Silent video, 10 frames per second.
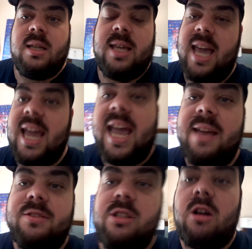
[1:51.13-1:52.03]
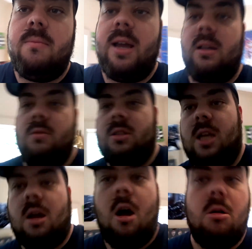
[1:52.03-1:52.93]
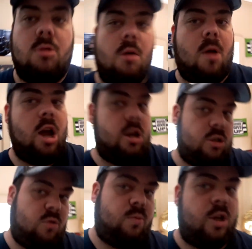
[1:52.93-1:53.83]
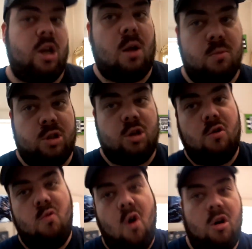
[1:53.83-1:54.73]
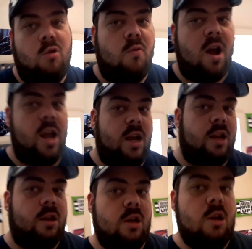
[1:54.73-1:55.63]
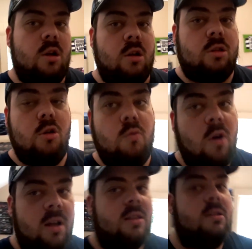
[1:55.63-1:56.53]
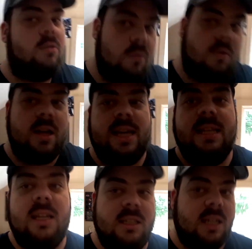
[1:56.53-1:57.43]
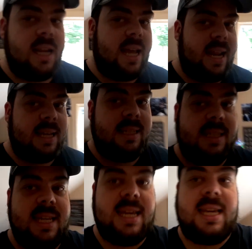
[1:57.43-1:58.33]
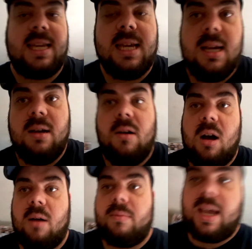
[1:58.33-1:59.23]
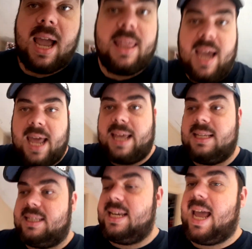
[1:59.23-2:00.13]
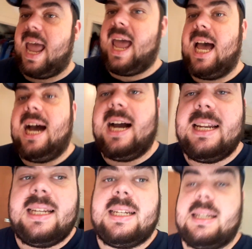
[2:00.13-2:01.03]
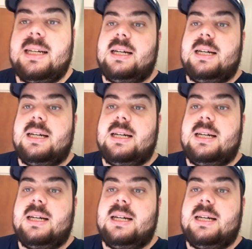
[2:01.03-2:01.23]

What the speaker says: Can't have Shawn Michaels that, oh, yep, I got a super kick. I'm just gonna walk away and do what he does on NXT. He had the NXT hat on, and